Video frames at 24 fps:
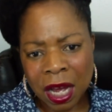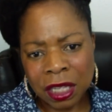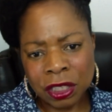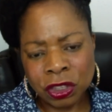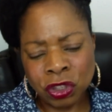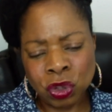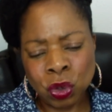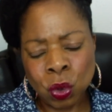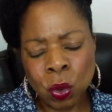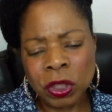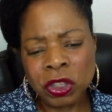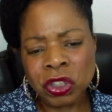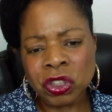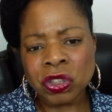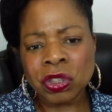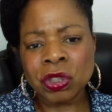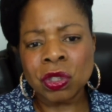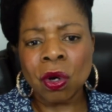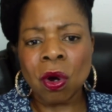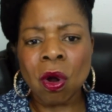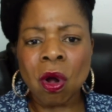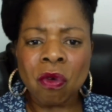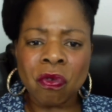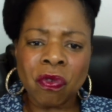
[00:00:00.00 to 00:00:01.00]
George's
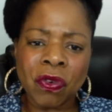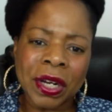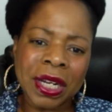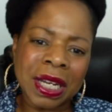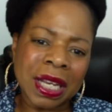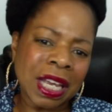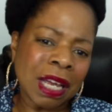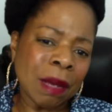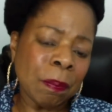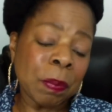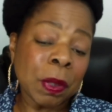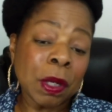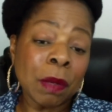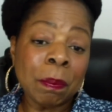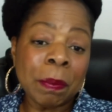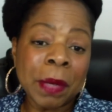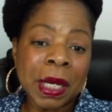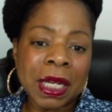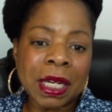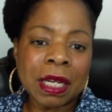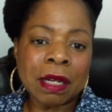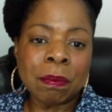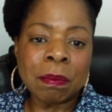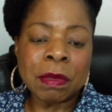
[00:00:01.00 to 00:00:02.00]
girlfriend
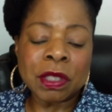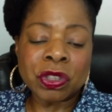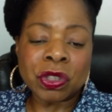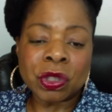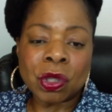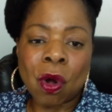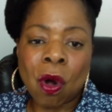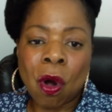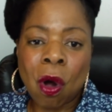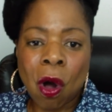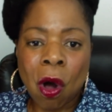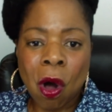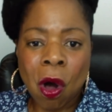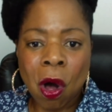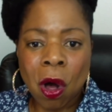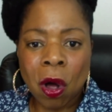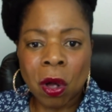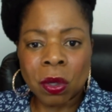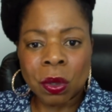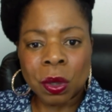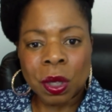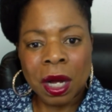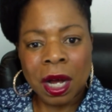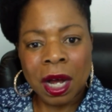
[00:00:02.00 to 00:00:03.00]
implicated Mr.
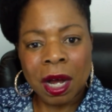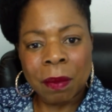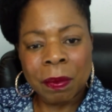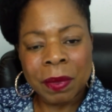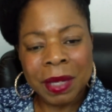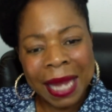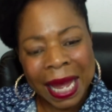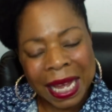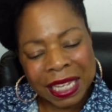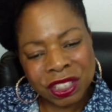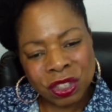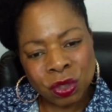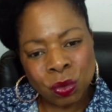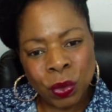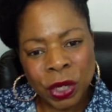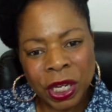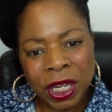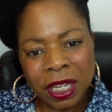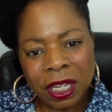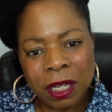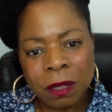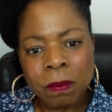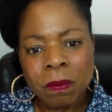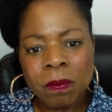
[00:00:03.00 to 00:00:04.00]
Hall last
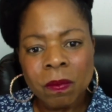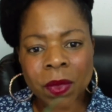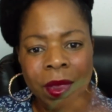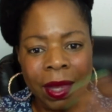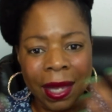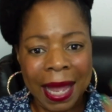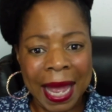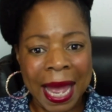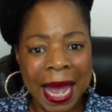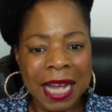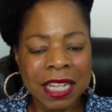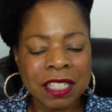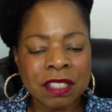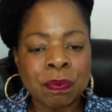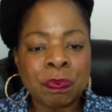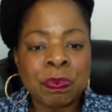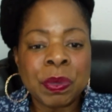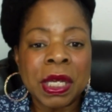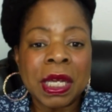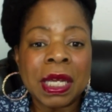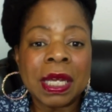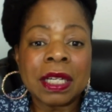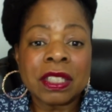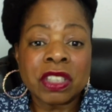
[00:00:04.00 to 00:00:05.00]
week as
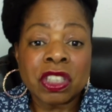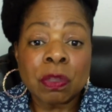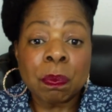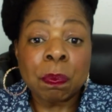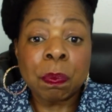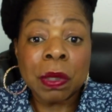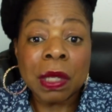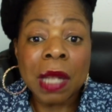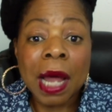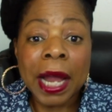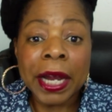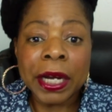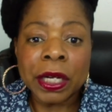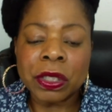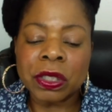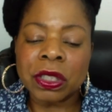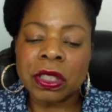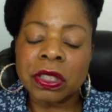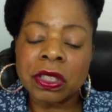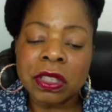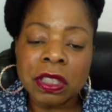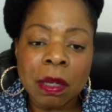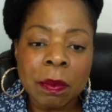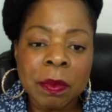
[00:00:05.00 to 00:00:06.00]
being a supplier to
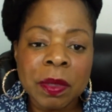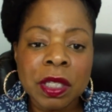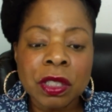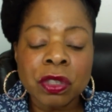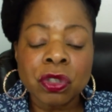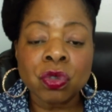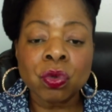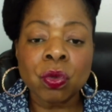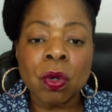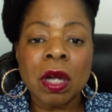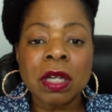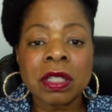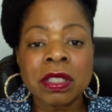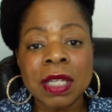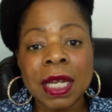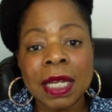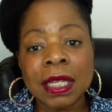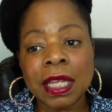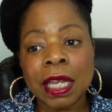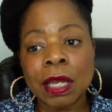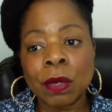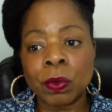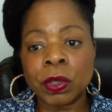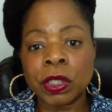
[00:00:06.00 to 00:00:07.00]
some of the drugs that
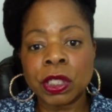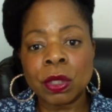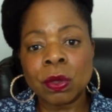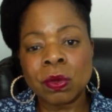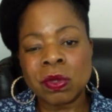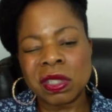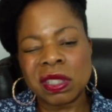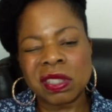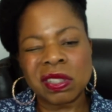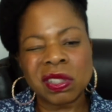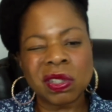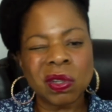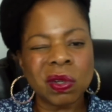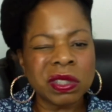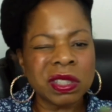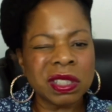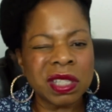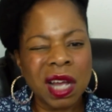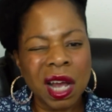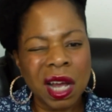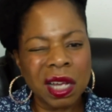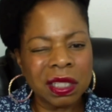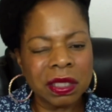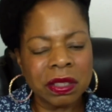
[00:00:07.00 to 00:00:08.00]
they were using. So it's
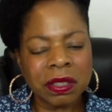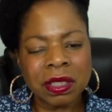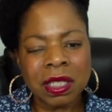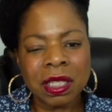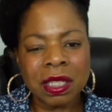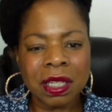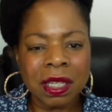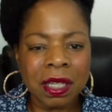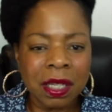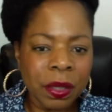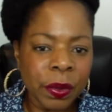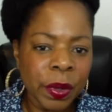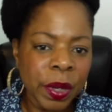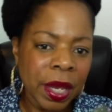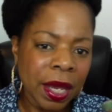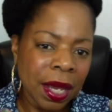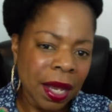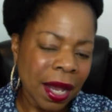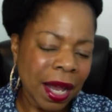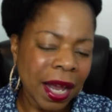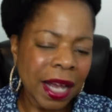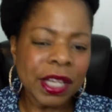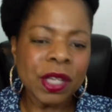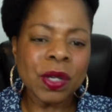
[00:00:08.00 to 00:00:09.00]
kind of sticky,
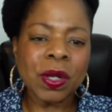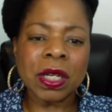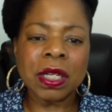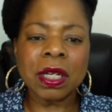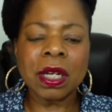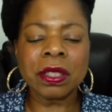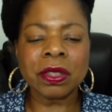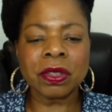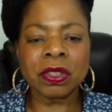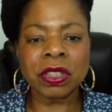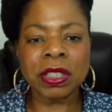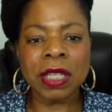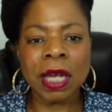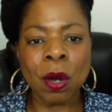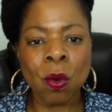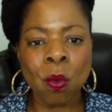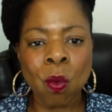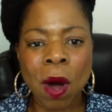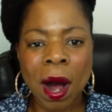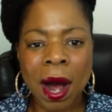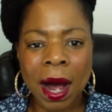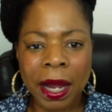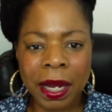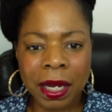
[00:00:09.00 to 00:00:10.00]
and you can understand
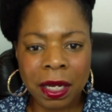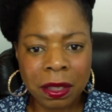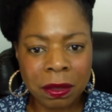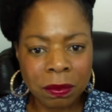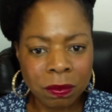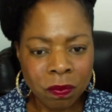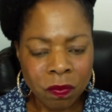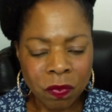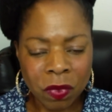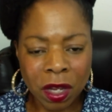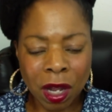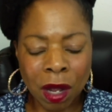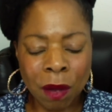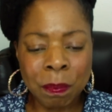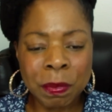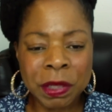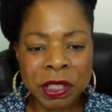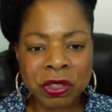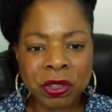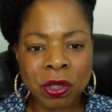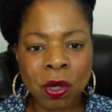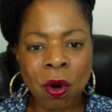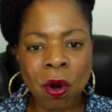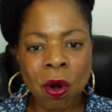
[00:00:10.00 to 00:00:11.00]
why
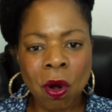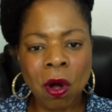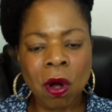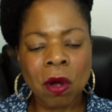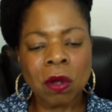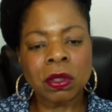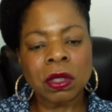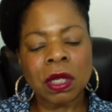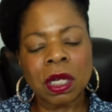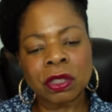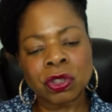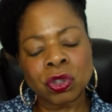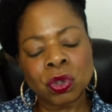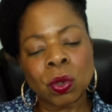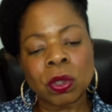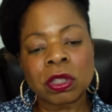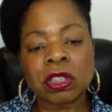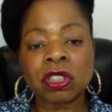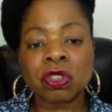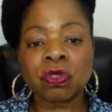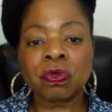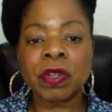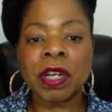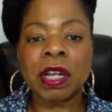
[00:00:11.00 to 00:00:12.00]
Mr. Hall,
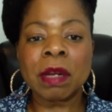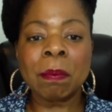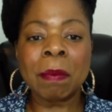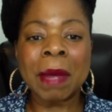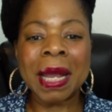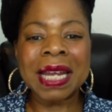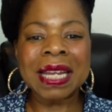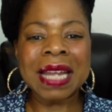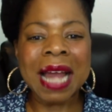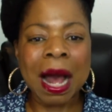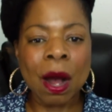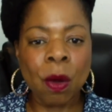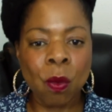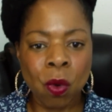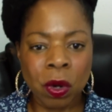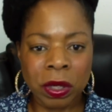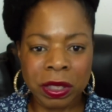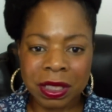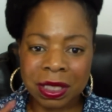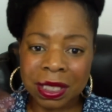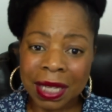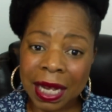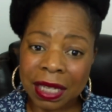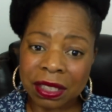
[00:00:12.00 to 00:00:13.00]
George's friend, may not want to
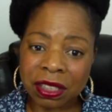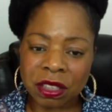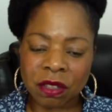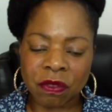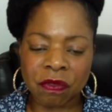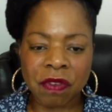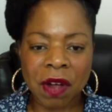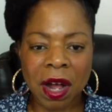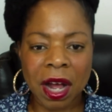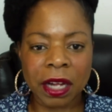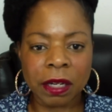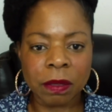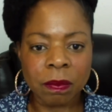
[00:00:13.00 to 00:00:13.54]
testify.